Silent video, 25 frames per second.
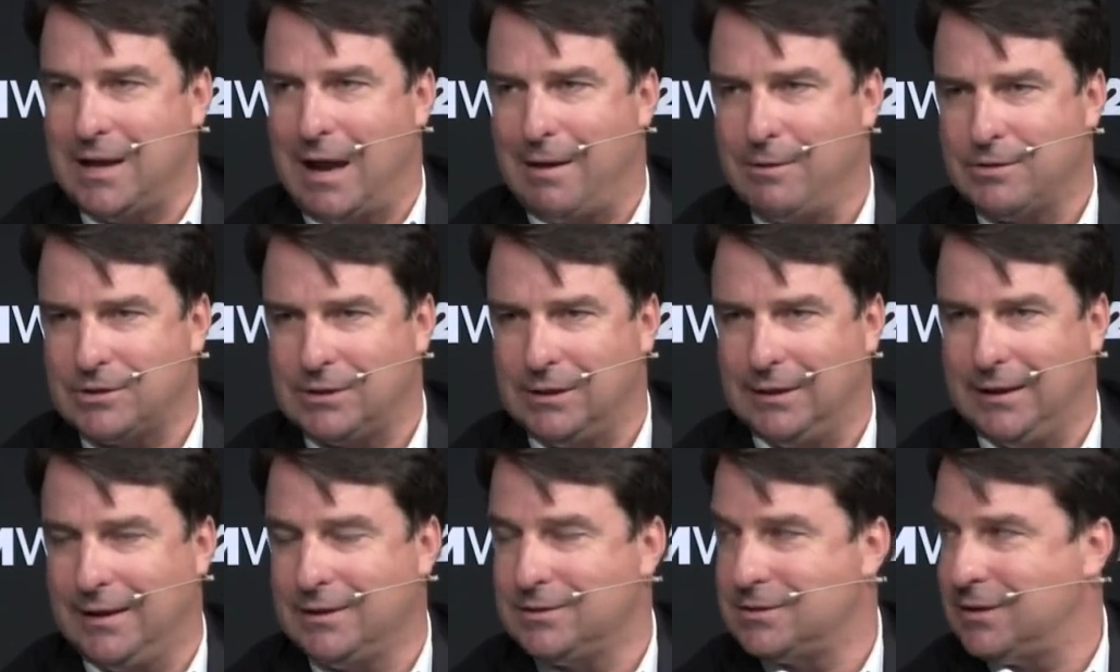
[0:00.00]

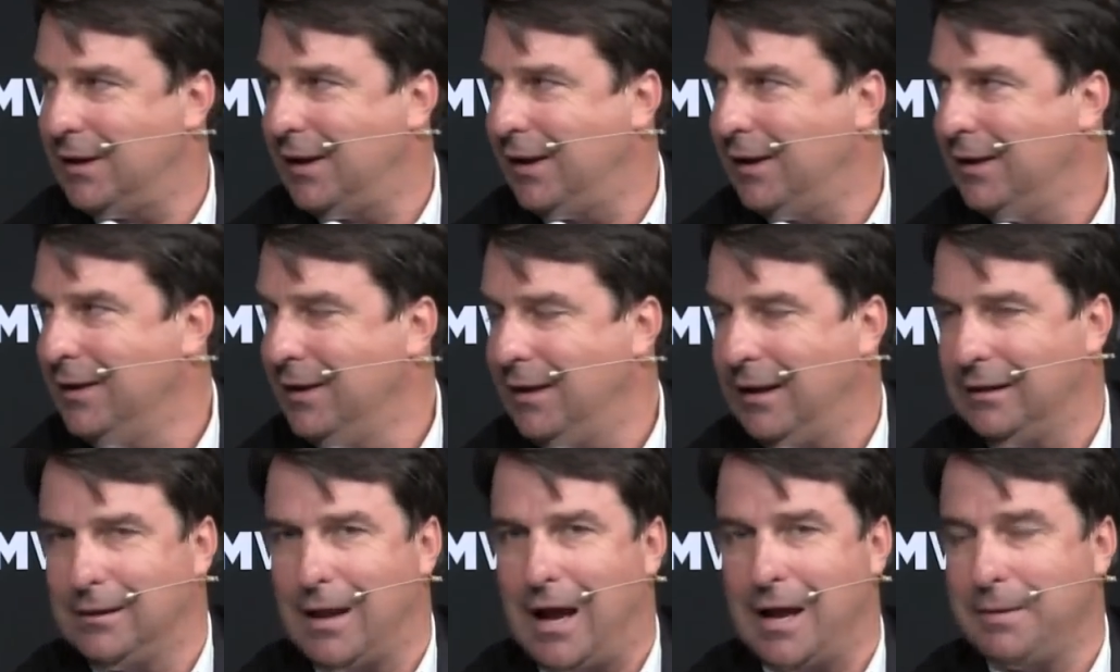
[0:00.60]
Obviously, it's a,
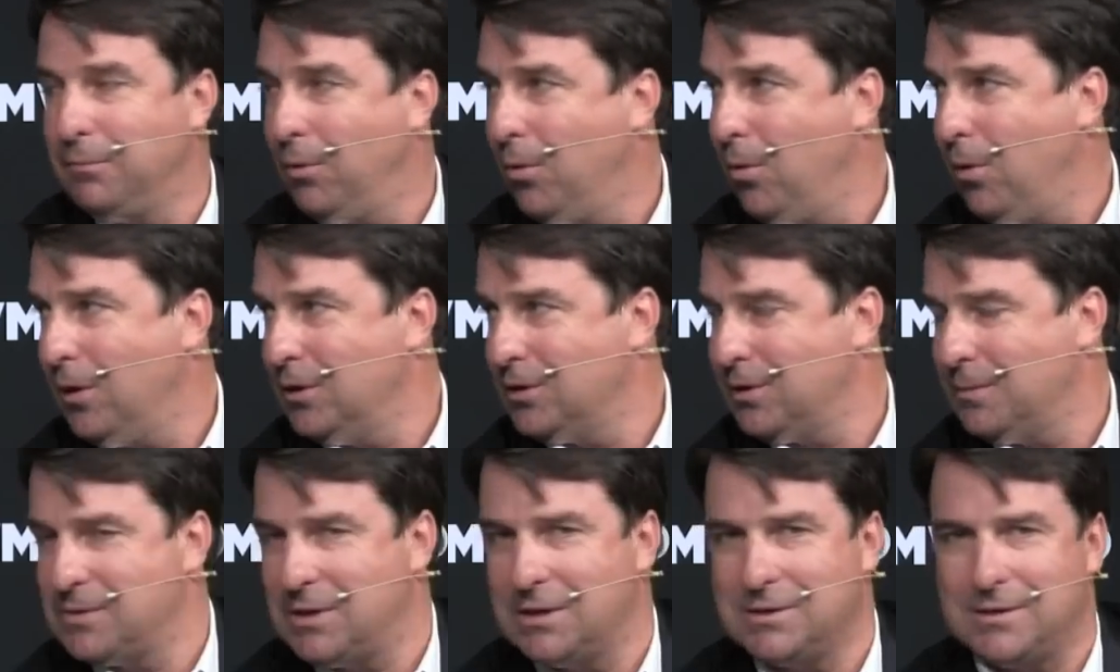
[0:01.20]
a lot more
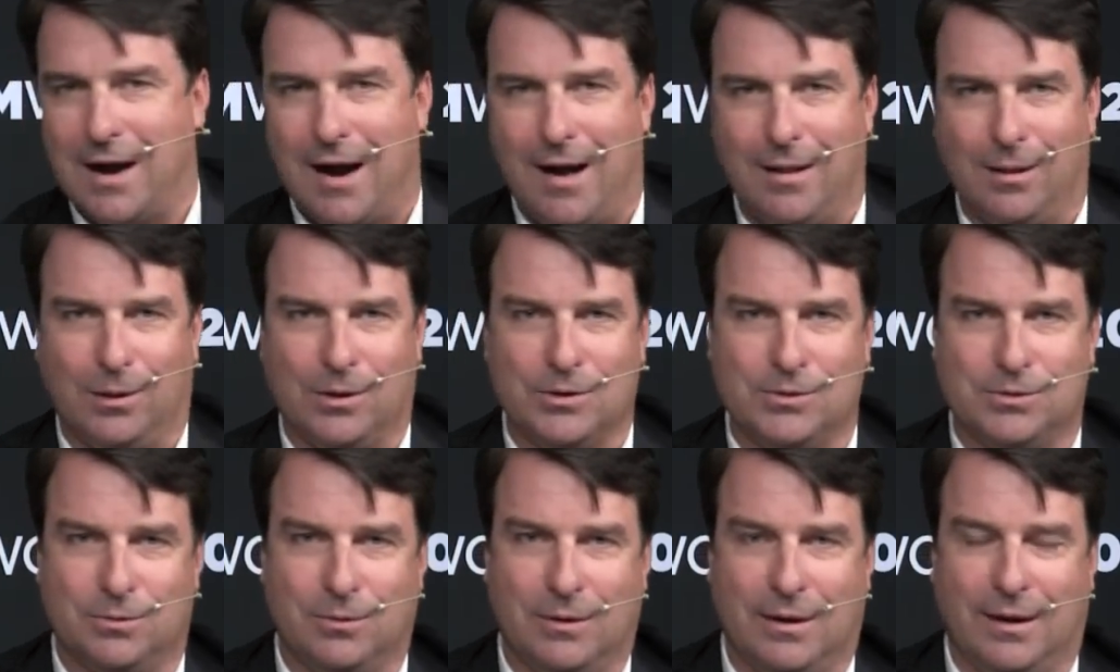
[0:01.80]
in terms of
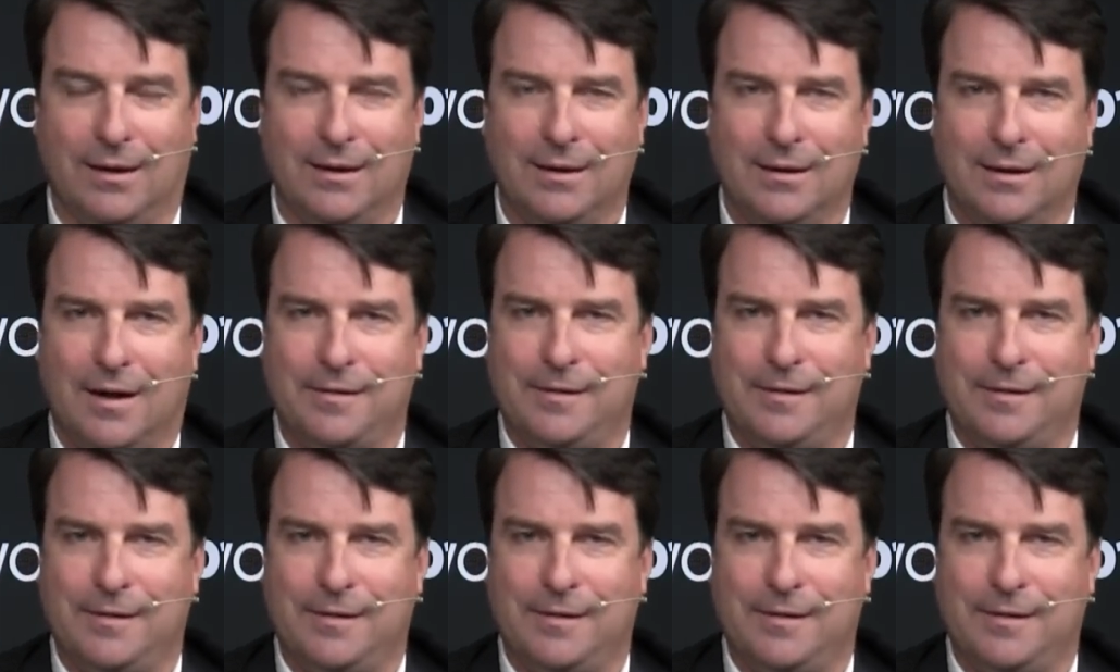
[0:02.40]
dollars. Uh, mm -hmm.